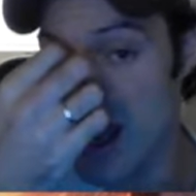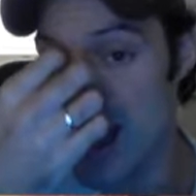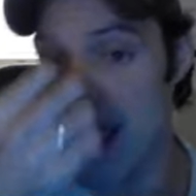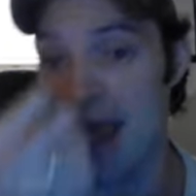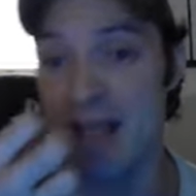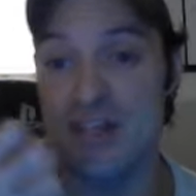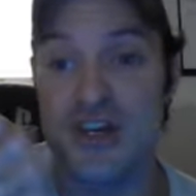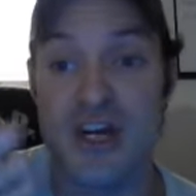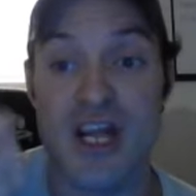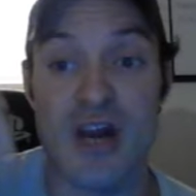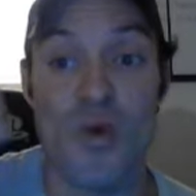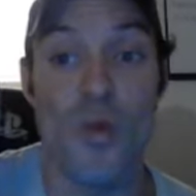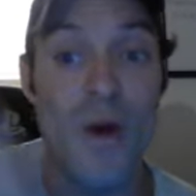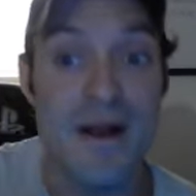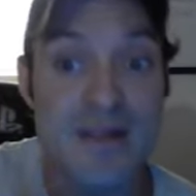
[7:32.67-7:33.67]
And you're going to
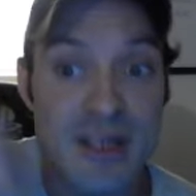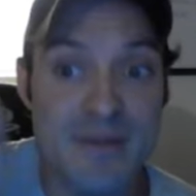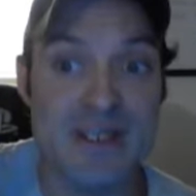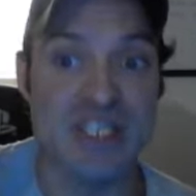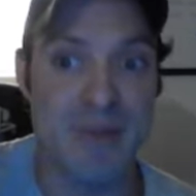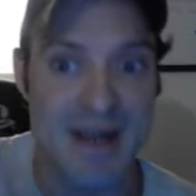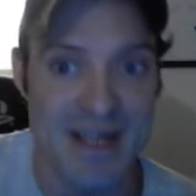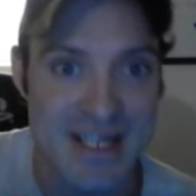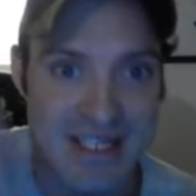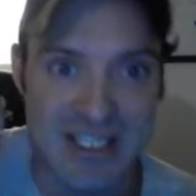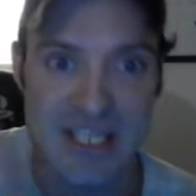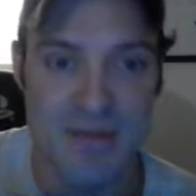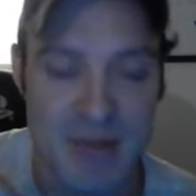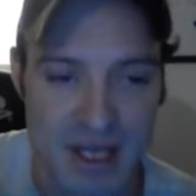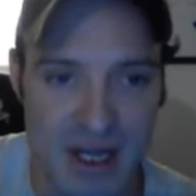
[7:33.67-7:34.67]
want to be spending
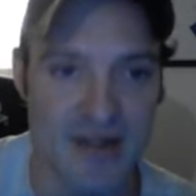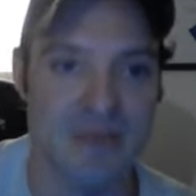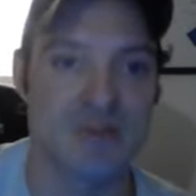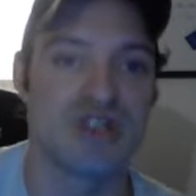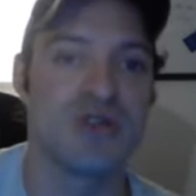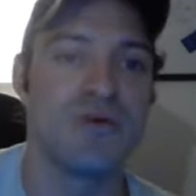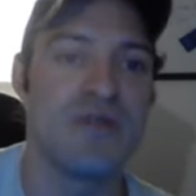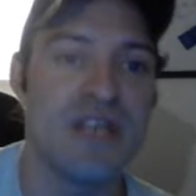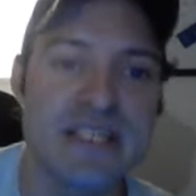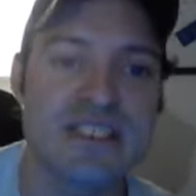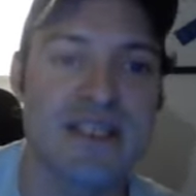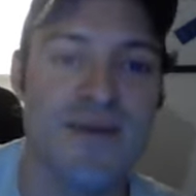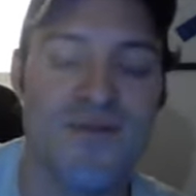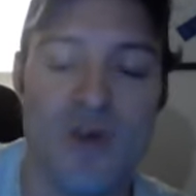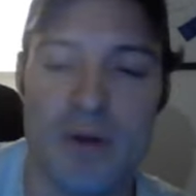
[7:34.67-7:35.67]
CP on them. So you need
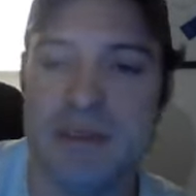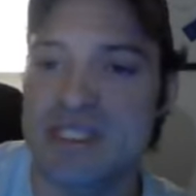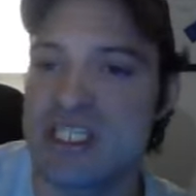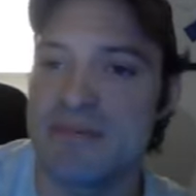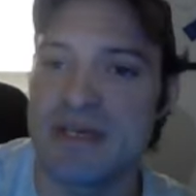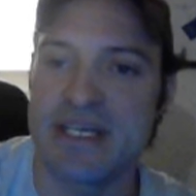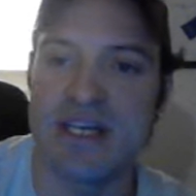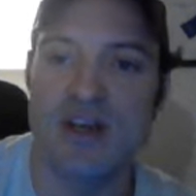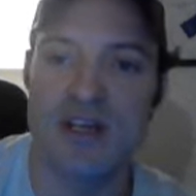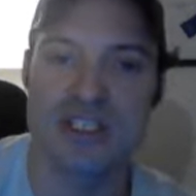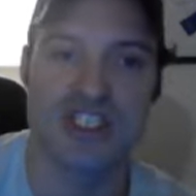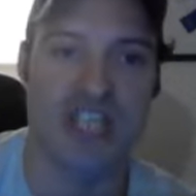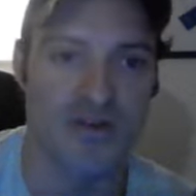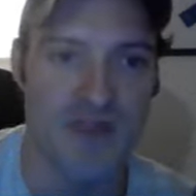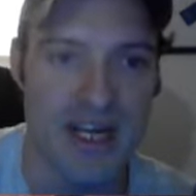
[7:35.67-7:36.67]
some form of CP
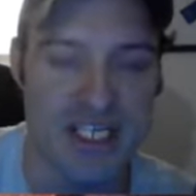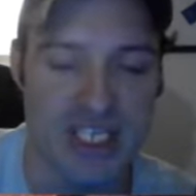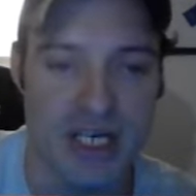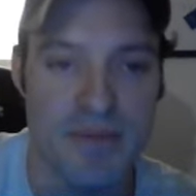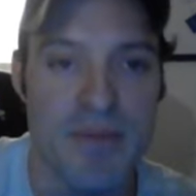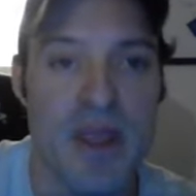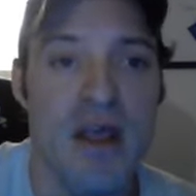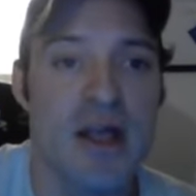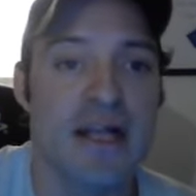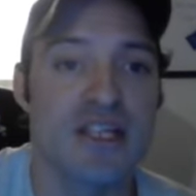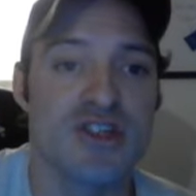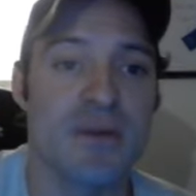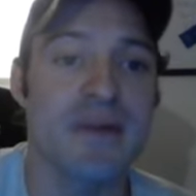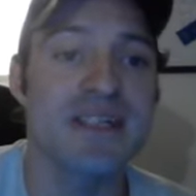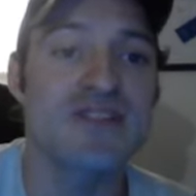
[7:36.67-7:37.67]
generation.
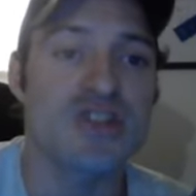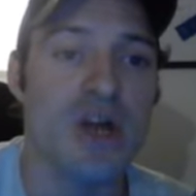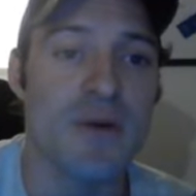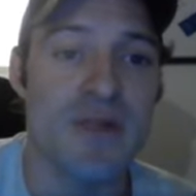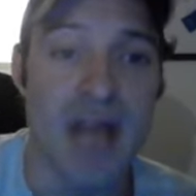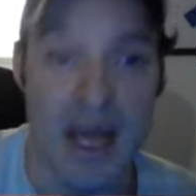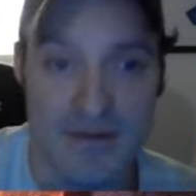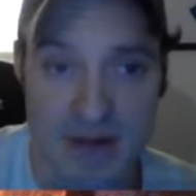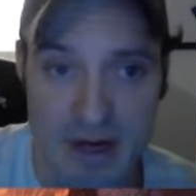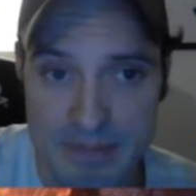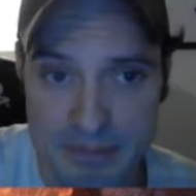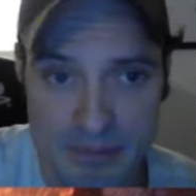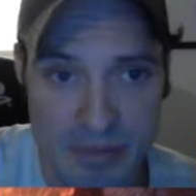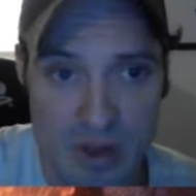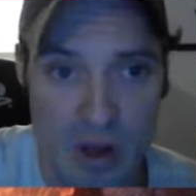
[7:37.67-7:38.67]
So I'm going to start with the Hive Tyrant.
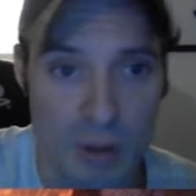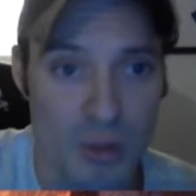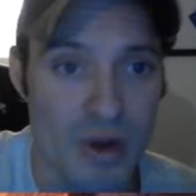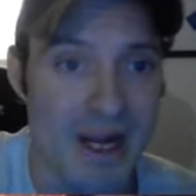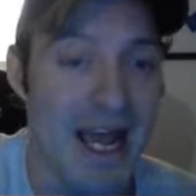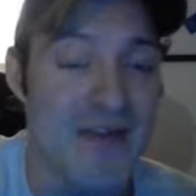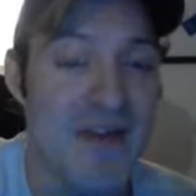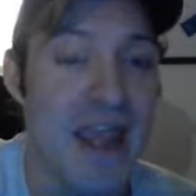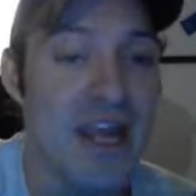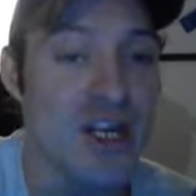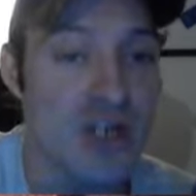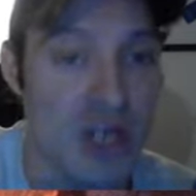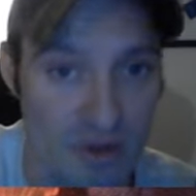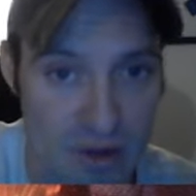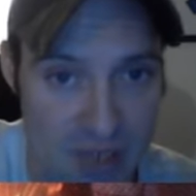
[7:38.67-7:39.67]
We're going to have a
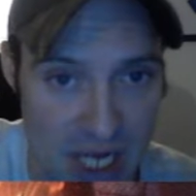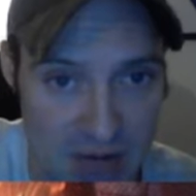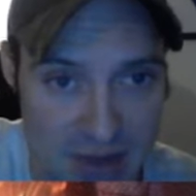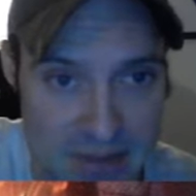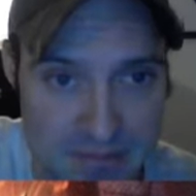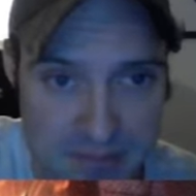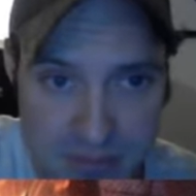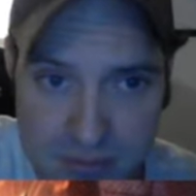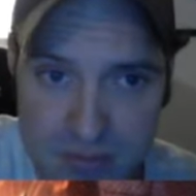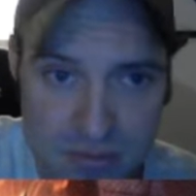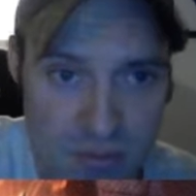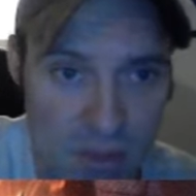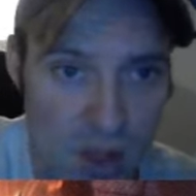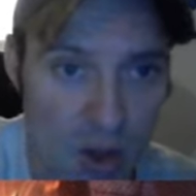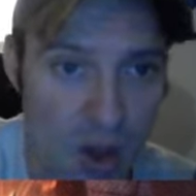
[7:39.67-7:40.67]
Neuro Tyrant.
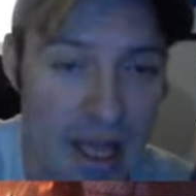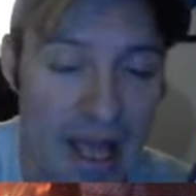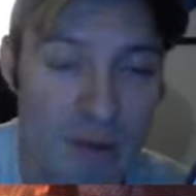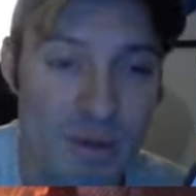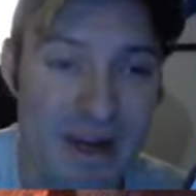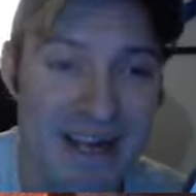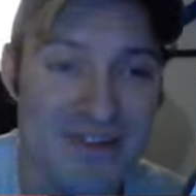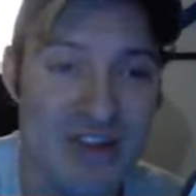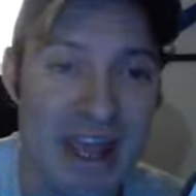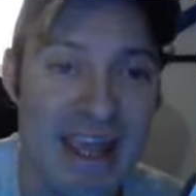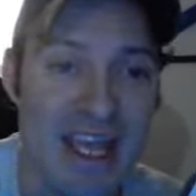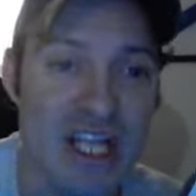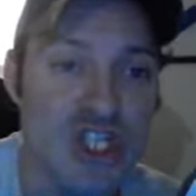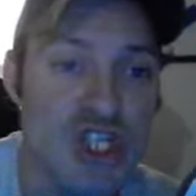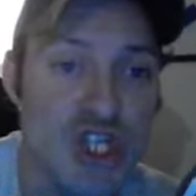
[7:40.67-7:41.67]
And we're going to take
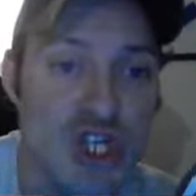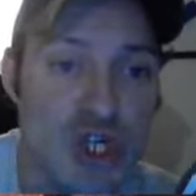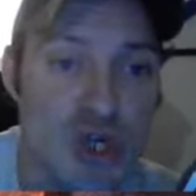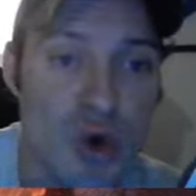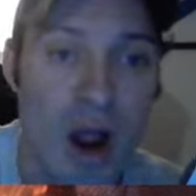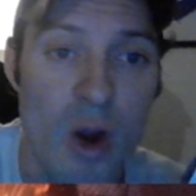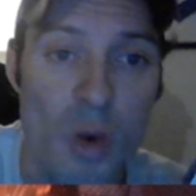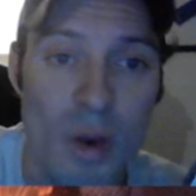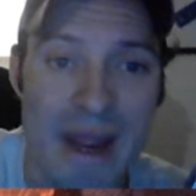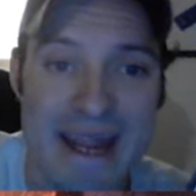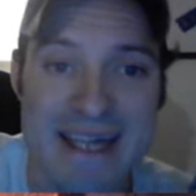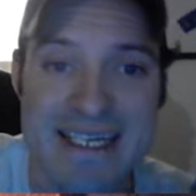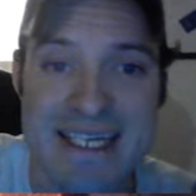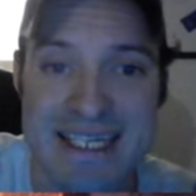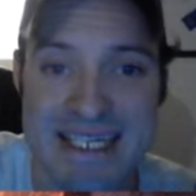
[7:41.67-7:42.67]
2
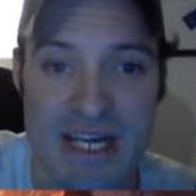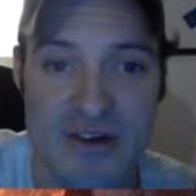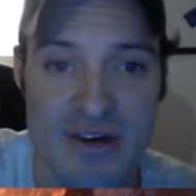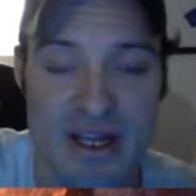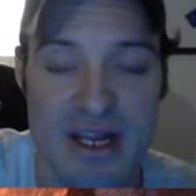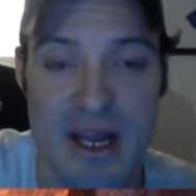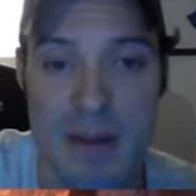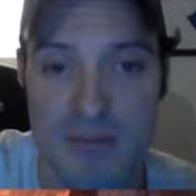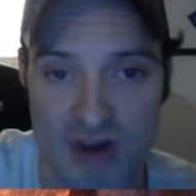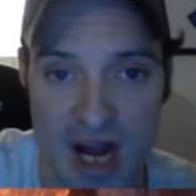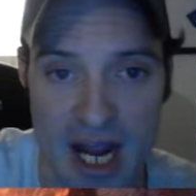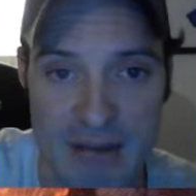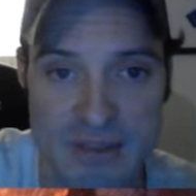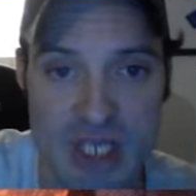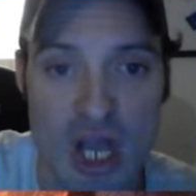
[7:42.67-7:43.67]
Winged Tyranid
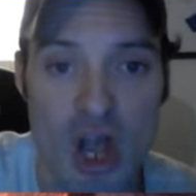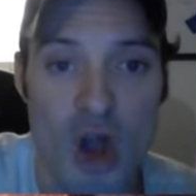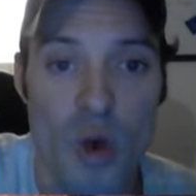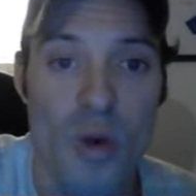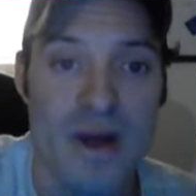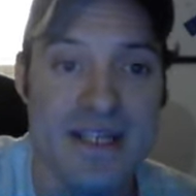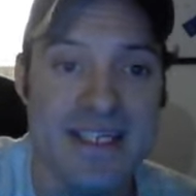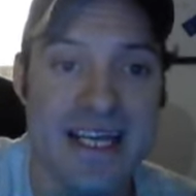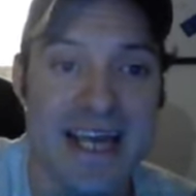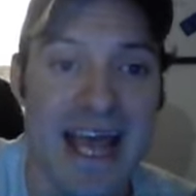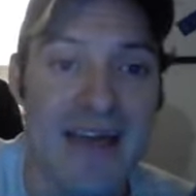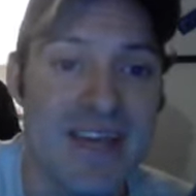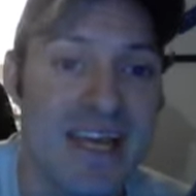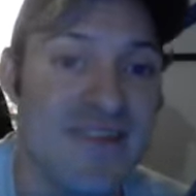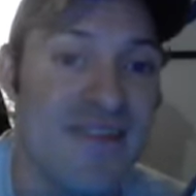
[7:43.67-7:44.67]
Primes. One is going to
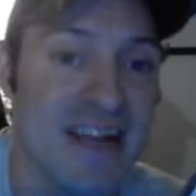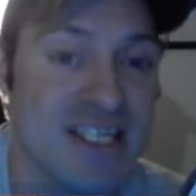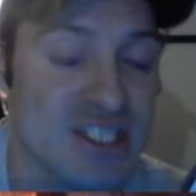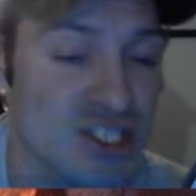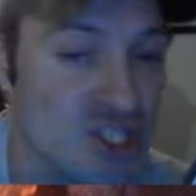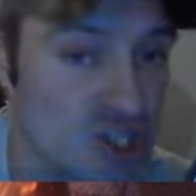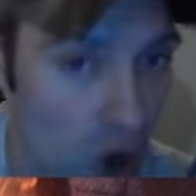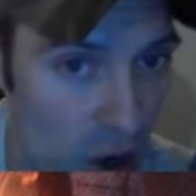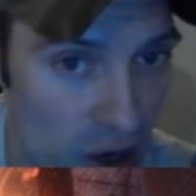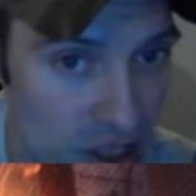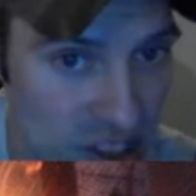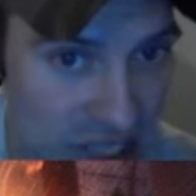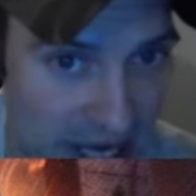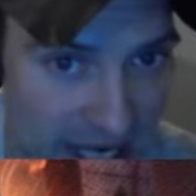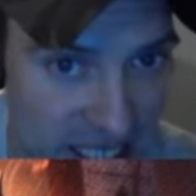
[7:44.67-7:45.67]
have the Advance and
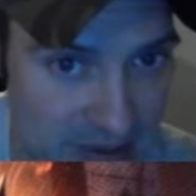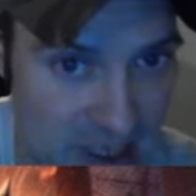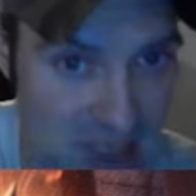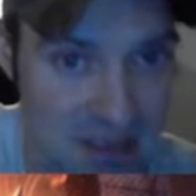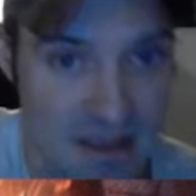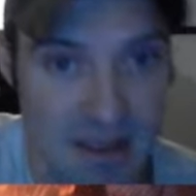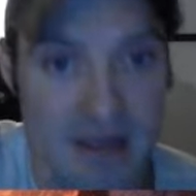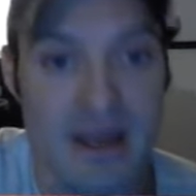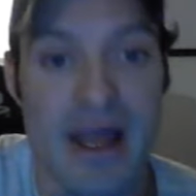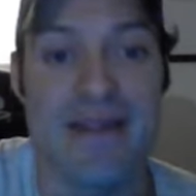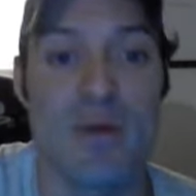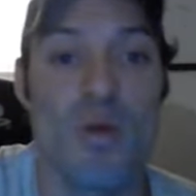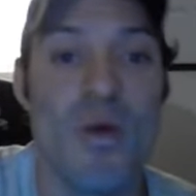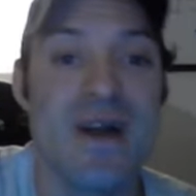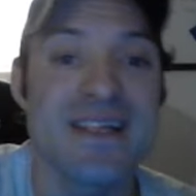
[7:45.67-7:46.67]
Charge enhancement, and
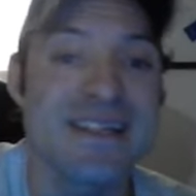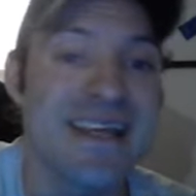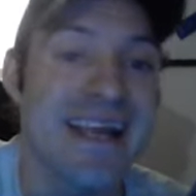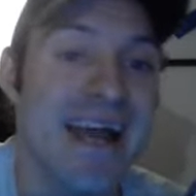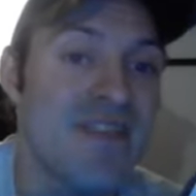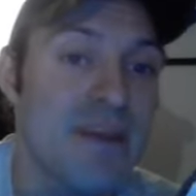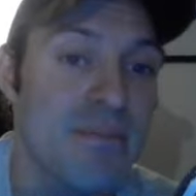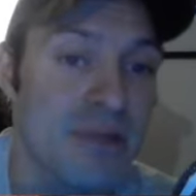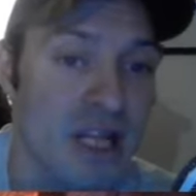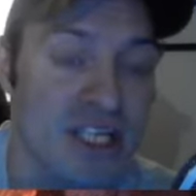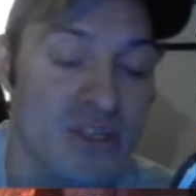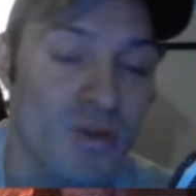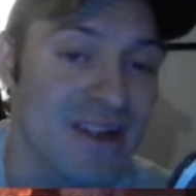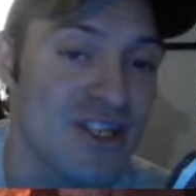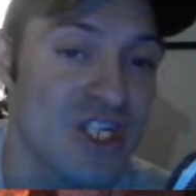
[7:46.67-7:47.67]
then one is going to have the
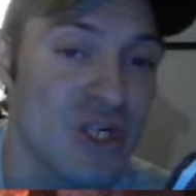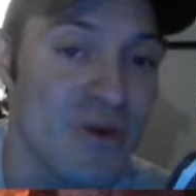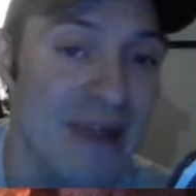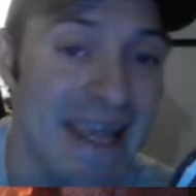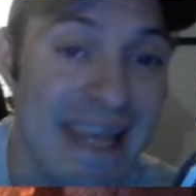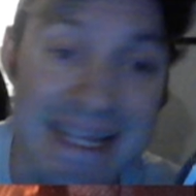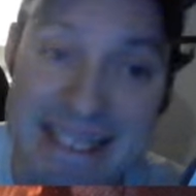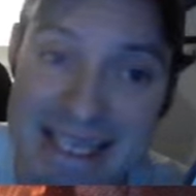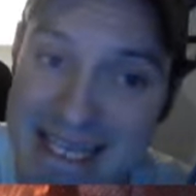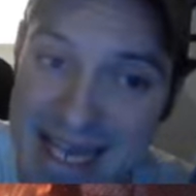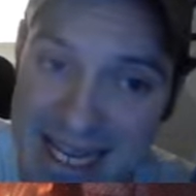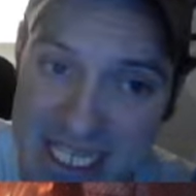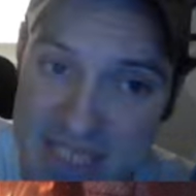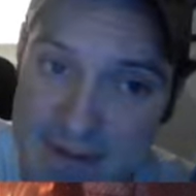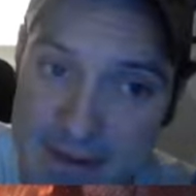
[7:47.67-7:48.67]
+1 to hit
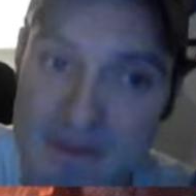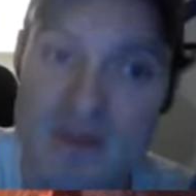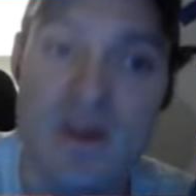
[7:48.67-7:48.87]
enhancement.